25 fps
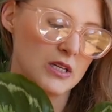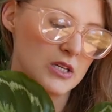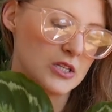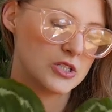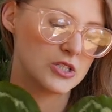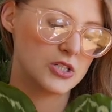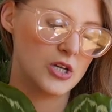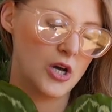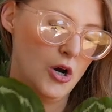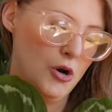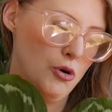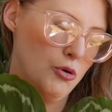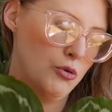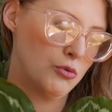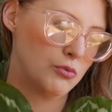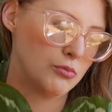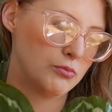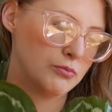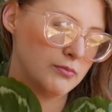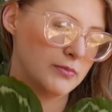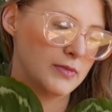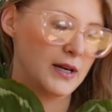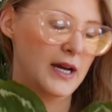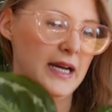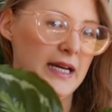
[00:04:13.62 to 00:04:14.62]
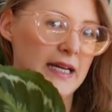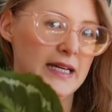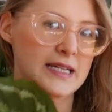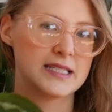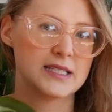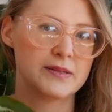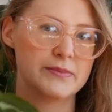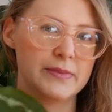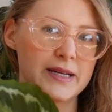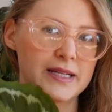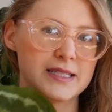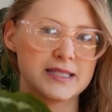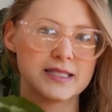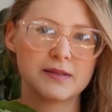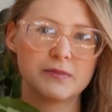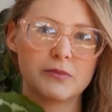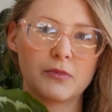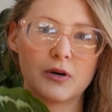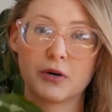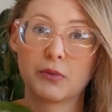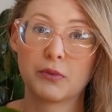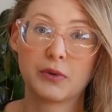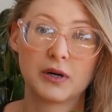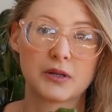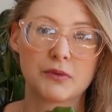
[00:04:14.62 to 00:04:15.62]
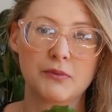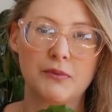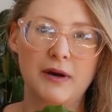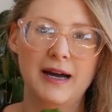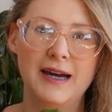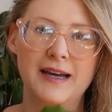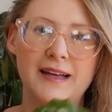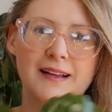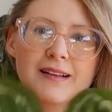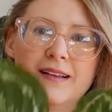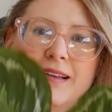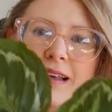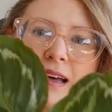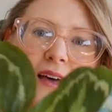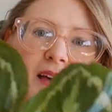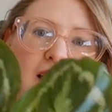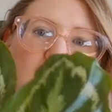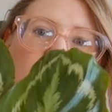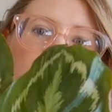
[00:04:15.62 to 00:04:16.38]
So I guess it makes it more worthwhile.